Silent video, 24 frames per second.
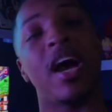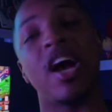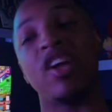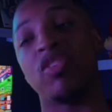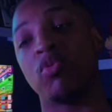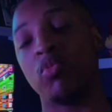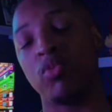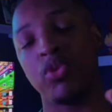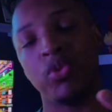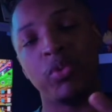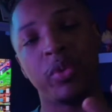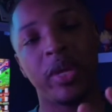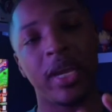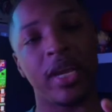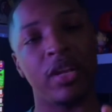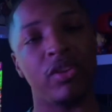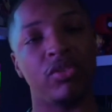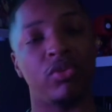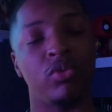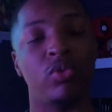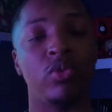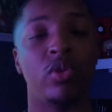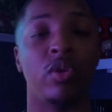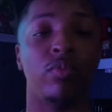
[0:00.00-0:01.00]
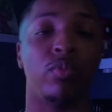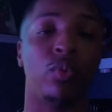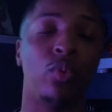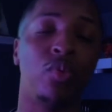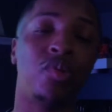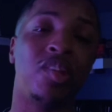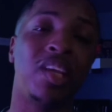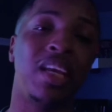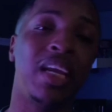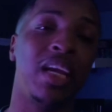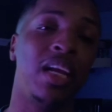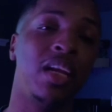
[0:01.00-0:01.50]
guys, when you get into the
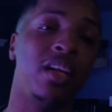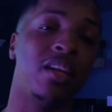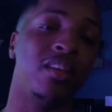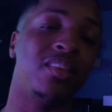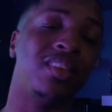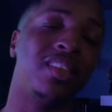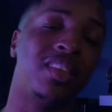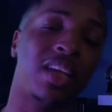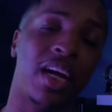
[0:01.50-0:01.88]
routine of